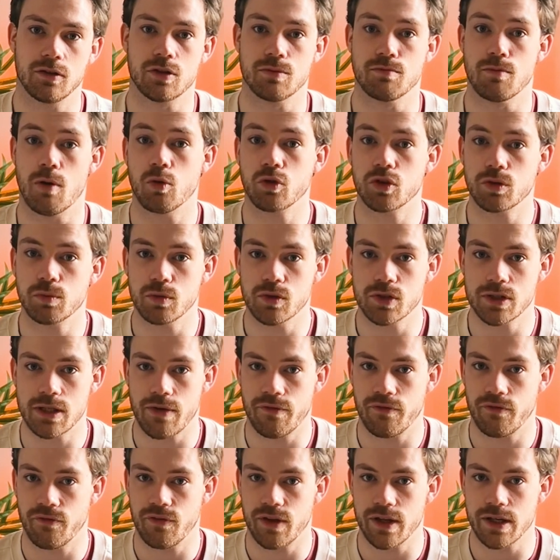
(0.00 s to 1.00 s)
to multiple
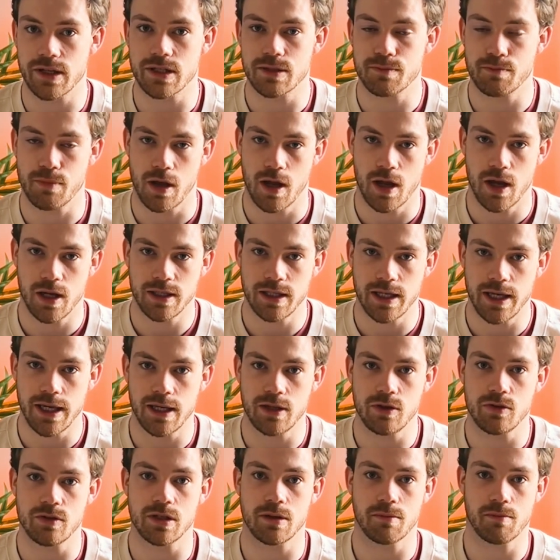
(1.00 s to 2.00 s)
seven figures per year
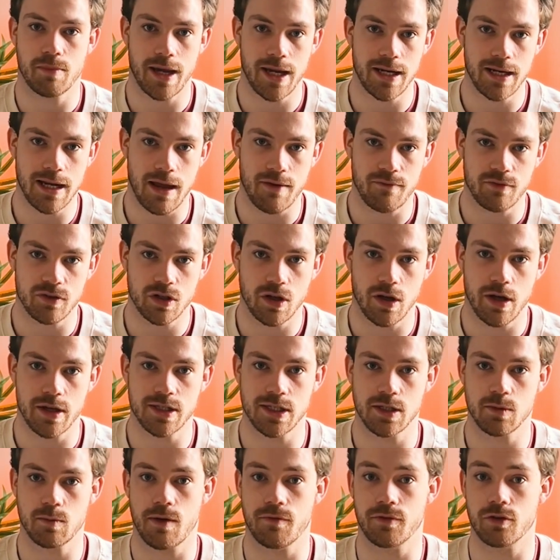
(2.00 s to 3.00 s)
using paid
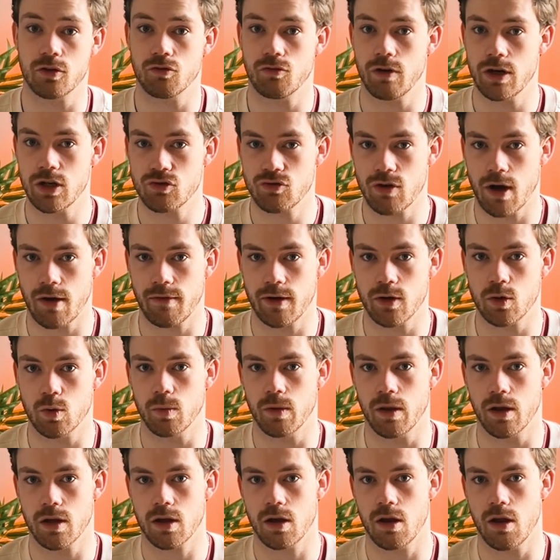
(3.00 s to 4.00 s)
advertising. We have a great track record
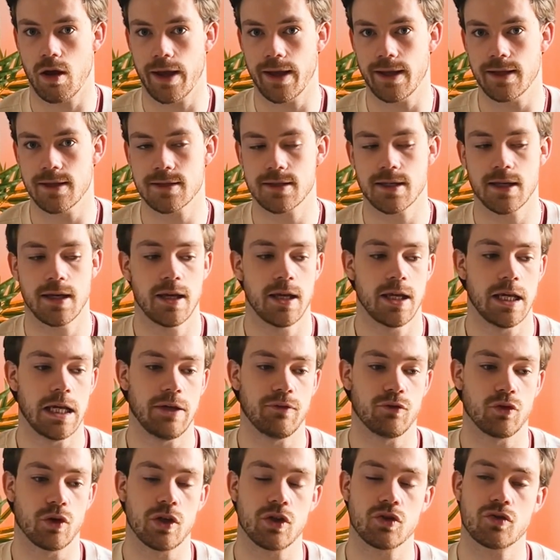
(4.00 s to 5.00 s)
with our clients.
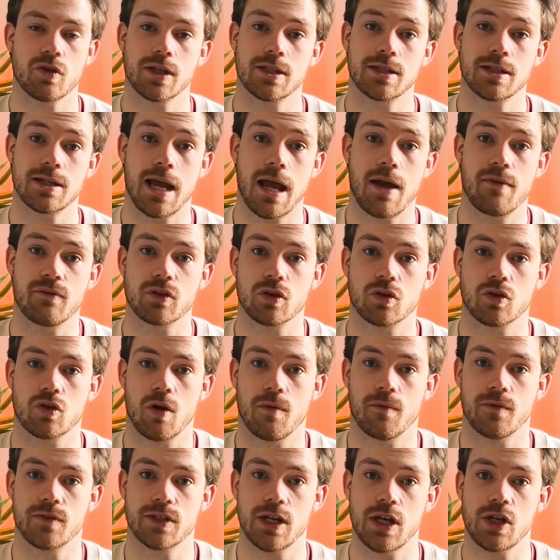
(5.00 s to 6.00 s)
If you're interested in having a
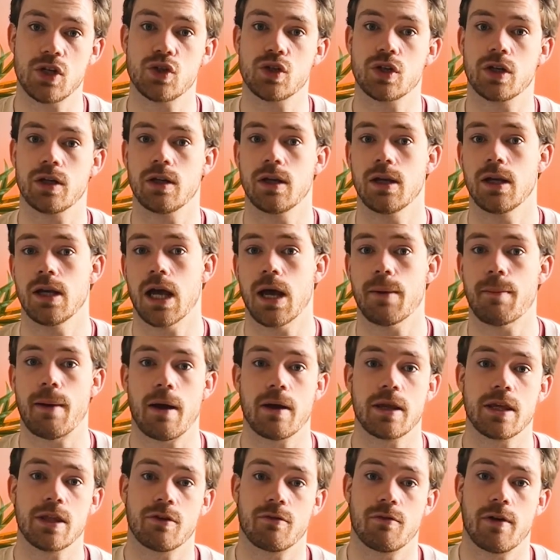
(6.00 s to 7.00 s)
conversation
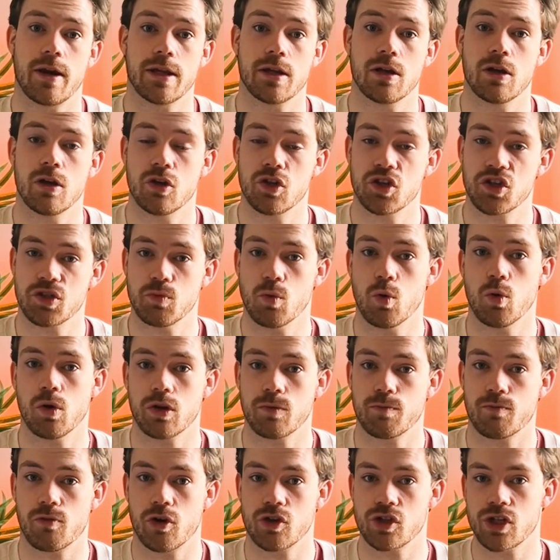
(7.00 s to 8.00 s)
about either a
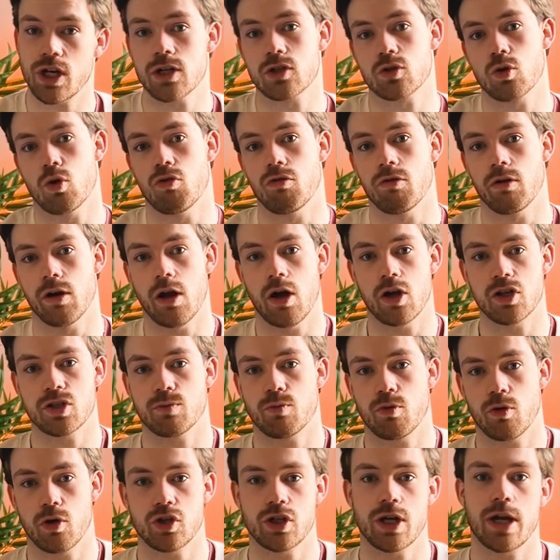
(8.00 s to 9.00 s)
smaller project or a larger
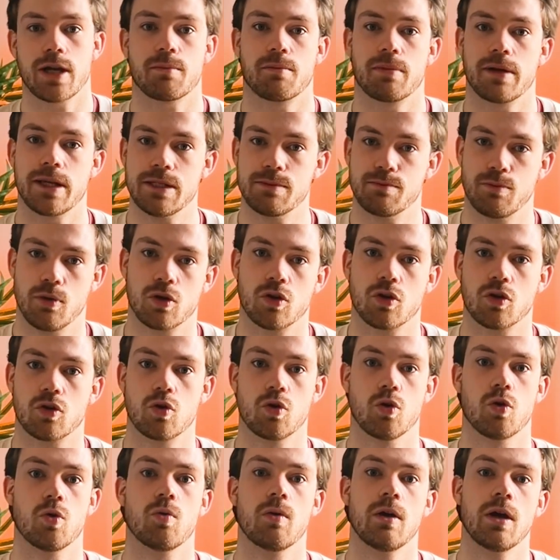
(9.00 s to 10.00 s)
project, please book a
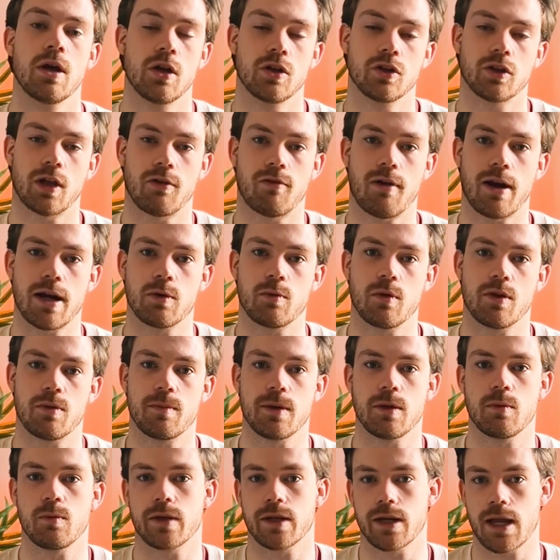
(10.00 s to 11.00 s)
call directly with
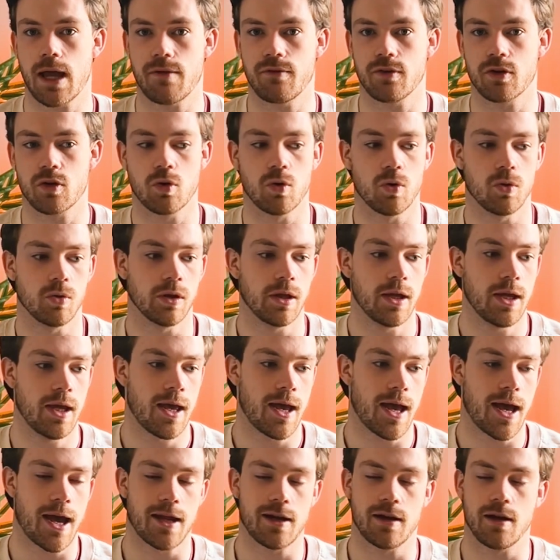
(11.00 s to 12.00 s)
me. We can have a call
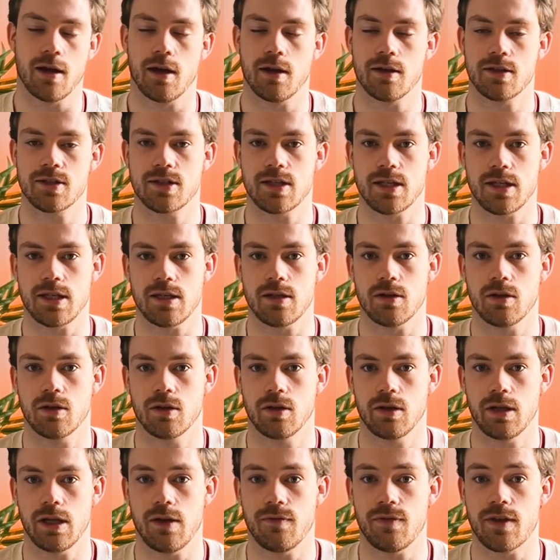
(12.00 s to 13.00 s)
and see
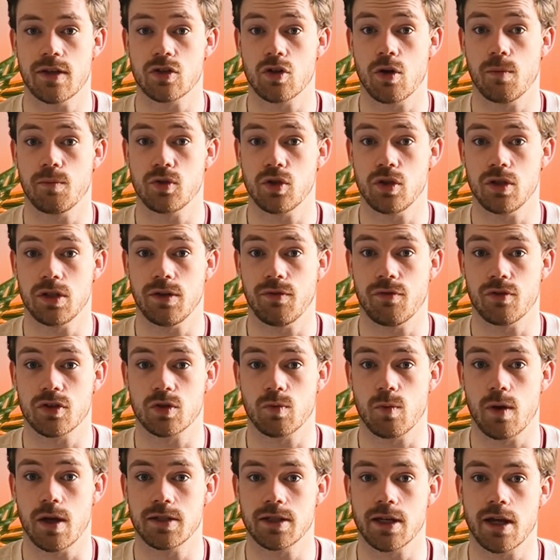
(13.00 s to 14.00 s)
if there's opportunity for us
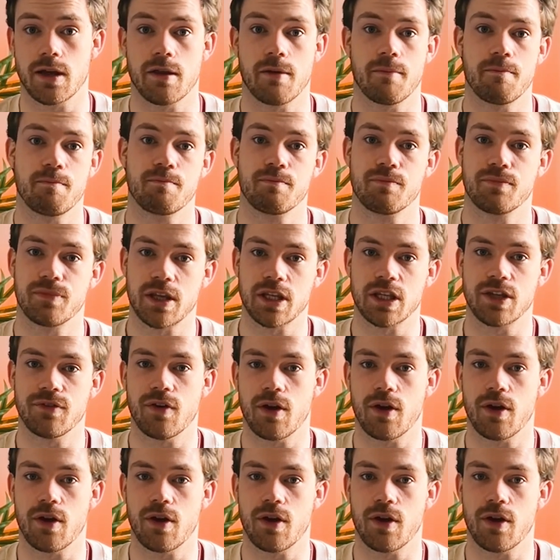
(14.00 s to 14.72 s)
to work together. Thank you